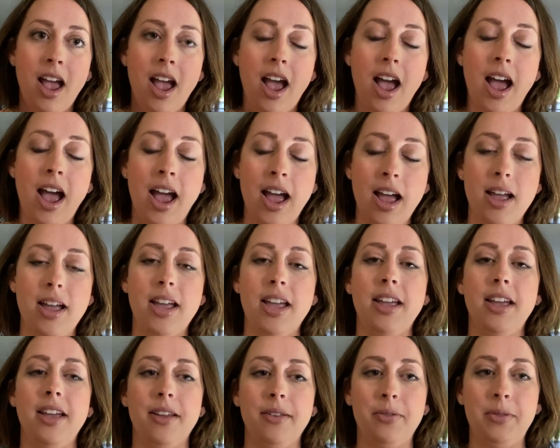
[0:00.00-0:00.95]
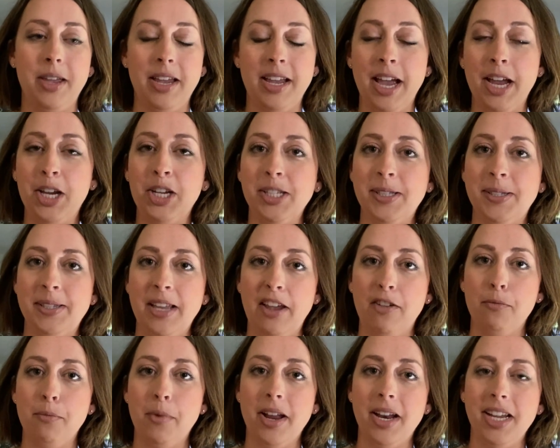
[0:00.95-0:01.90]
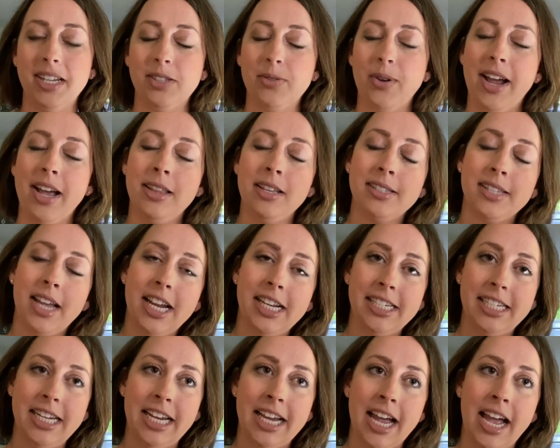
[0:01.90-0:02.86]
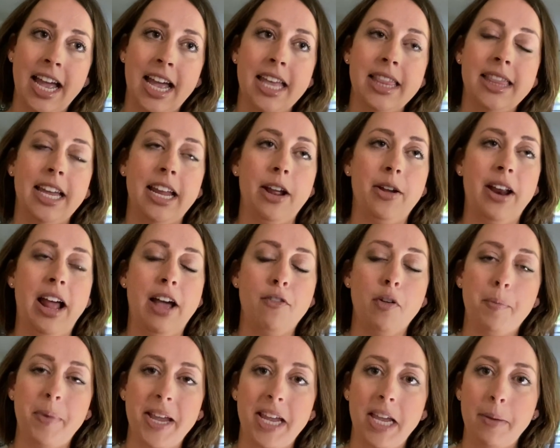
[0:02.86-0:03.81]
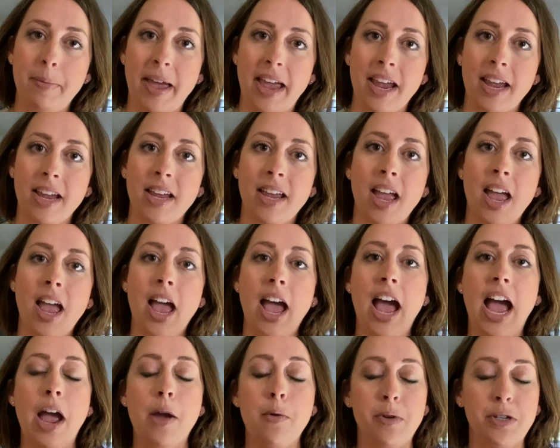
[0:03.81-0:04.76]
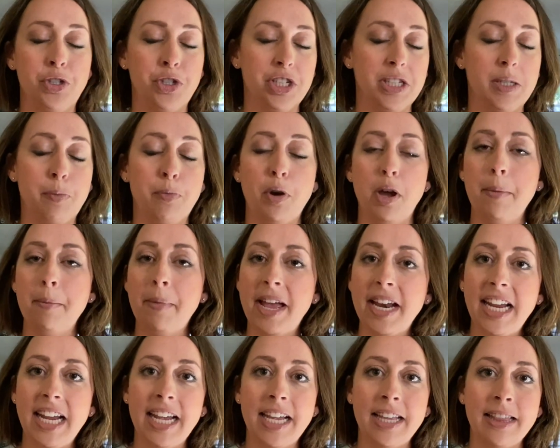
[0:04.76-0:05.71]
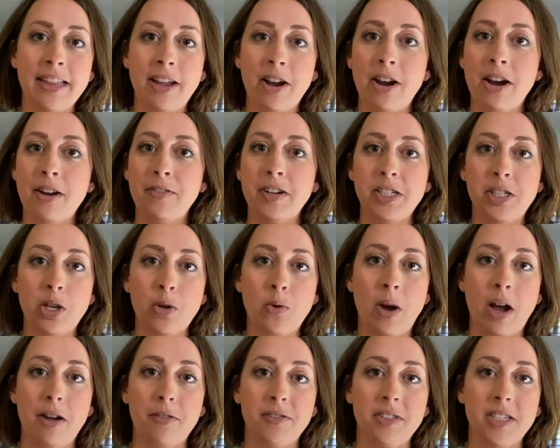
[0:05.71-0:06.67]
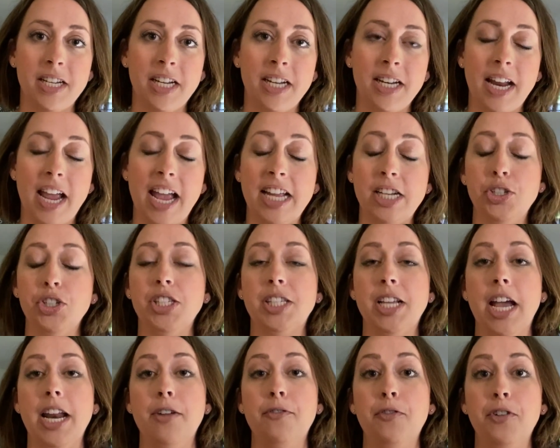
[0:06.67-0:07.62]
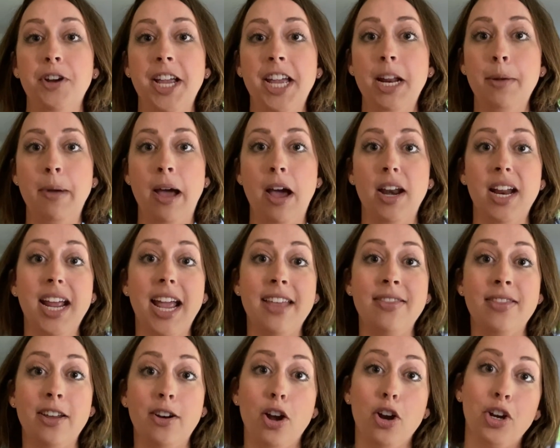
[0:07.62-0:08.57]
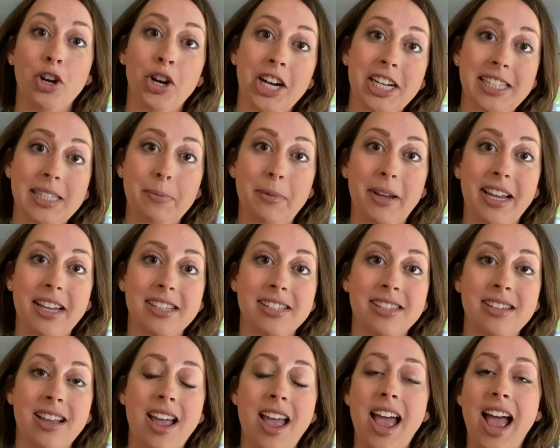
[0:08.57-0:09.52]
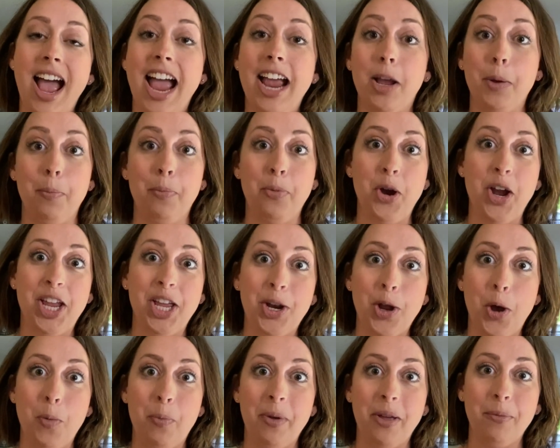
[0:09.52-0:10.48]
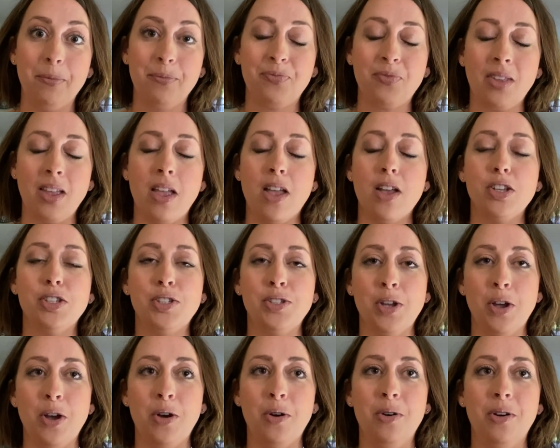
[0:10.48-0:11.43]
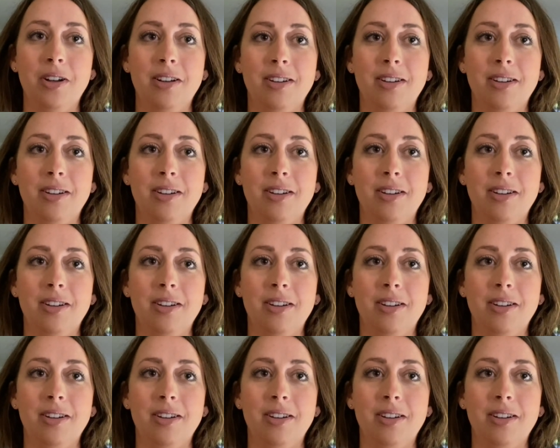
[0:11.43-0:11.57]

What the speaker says: I think I could save money. So I had this idea that I have a piggy bank. I would just put money in there every so often and just kind of forget about it. And then on Christmas, I could break it open. So